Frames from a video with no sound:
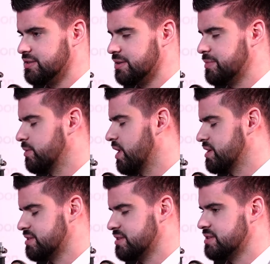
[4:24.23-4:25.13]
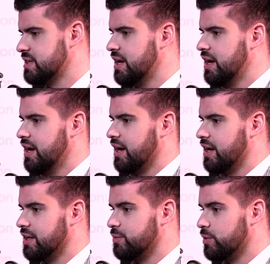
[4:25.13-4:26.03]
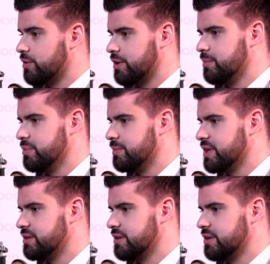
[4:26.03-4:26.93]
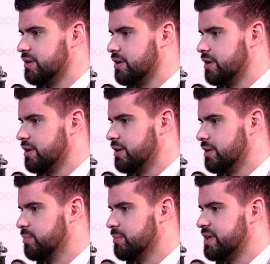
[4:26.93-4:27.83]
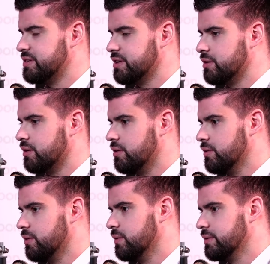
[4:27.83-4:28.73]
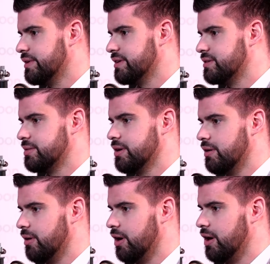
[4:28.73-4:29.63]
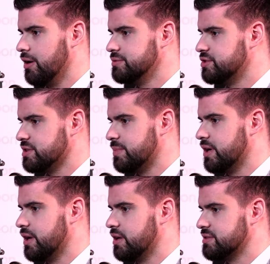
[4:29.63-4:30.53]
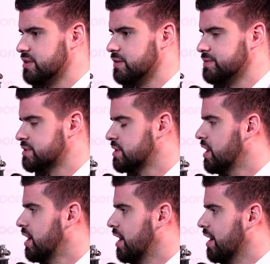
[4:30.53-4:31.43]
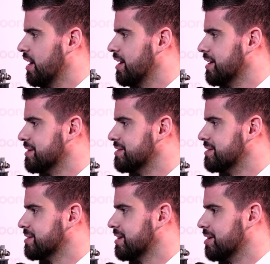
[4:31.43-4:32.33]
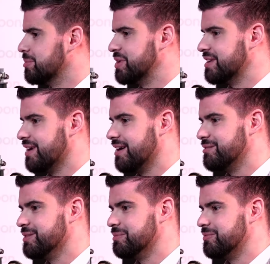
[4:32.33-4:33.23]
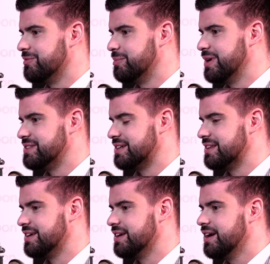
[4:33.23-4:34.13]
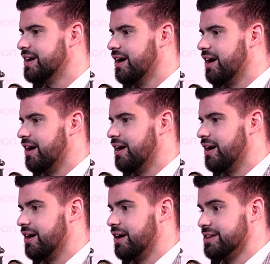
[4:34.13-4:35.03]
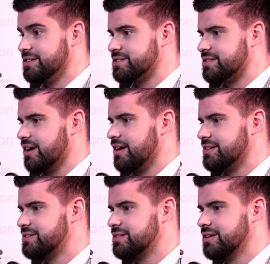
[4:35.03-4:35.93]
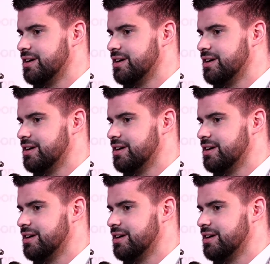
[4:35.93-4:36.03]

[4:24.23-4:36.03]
advices, and we were implementing all that just by ourselves. And me and Avda were basically at the start